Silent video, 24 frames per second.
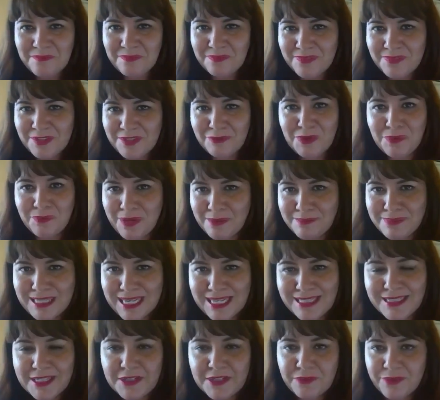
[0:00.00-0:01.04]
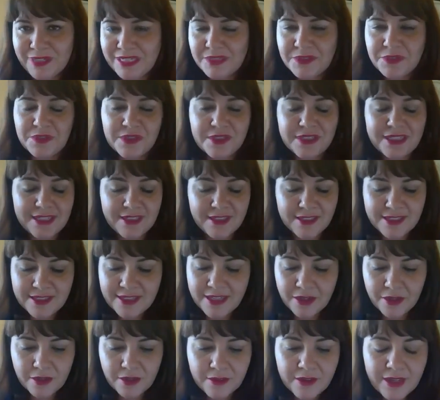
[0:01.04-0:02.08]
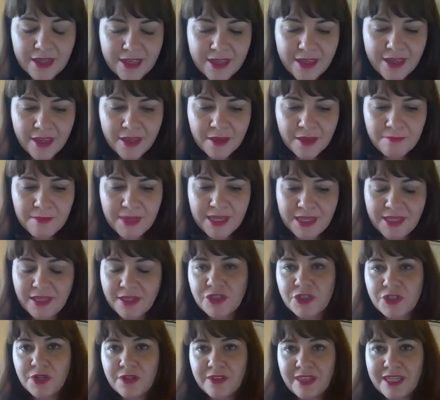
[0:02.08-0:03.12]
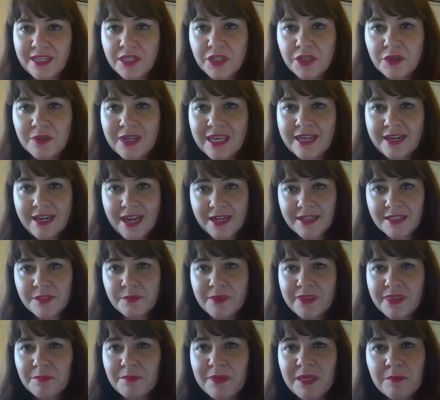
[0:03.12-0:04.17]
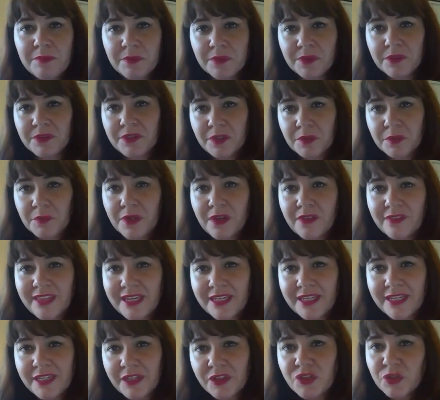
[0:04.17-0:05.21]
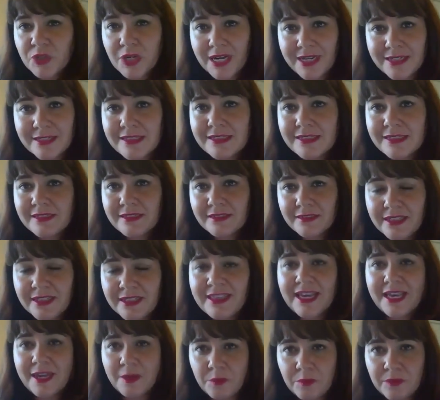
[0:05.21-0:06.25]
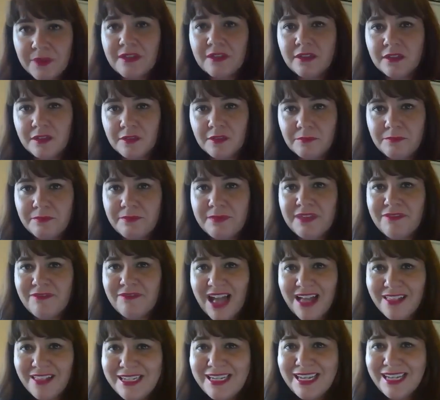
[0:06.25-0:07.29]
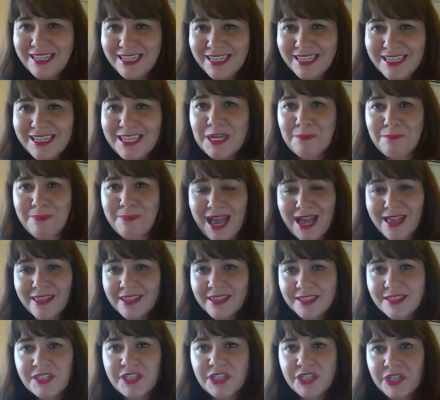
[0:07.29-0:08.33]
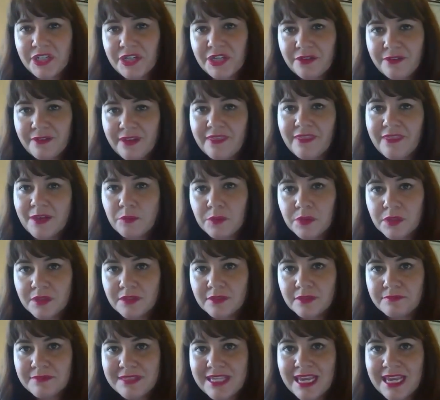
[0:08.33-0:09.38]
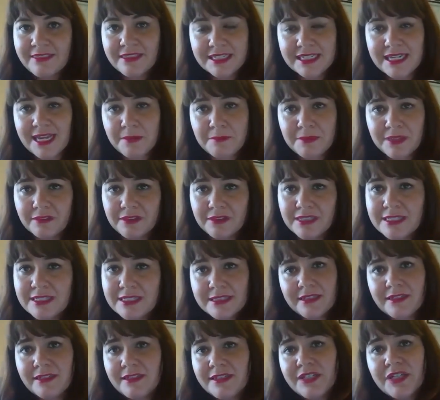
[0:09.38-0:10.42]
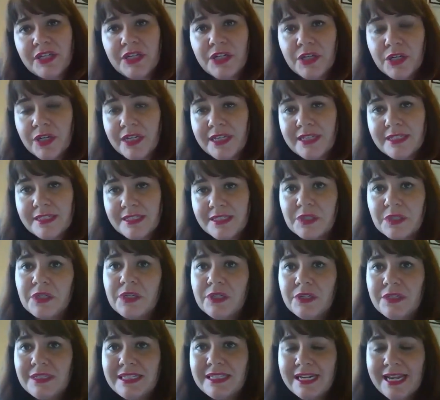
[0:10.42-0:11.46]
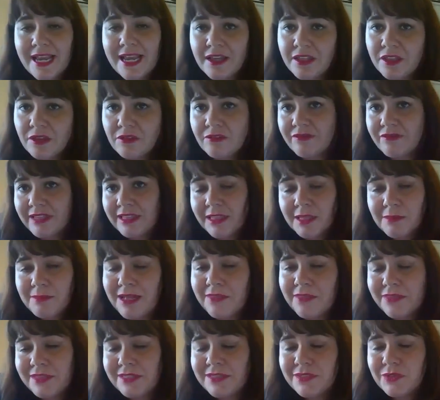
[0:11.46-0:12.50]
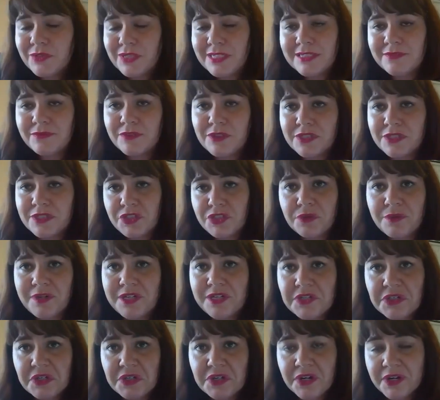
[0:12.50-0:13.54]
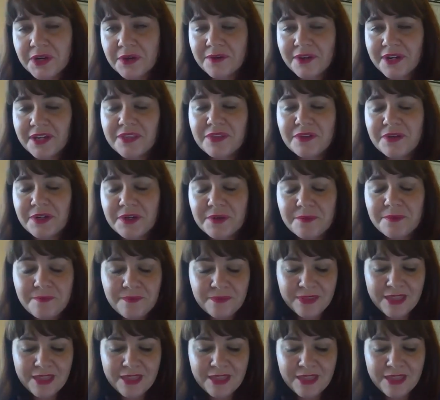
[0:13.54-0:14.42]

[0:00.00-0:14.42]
different websites and resources. So making sure that you connect with the people in your world that you trust, that will be validating and empathic to you, and that will take the time to listen to your concerns and how you feel about this stressful situation you're going through.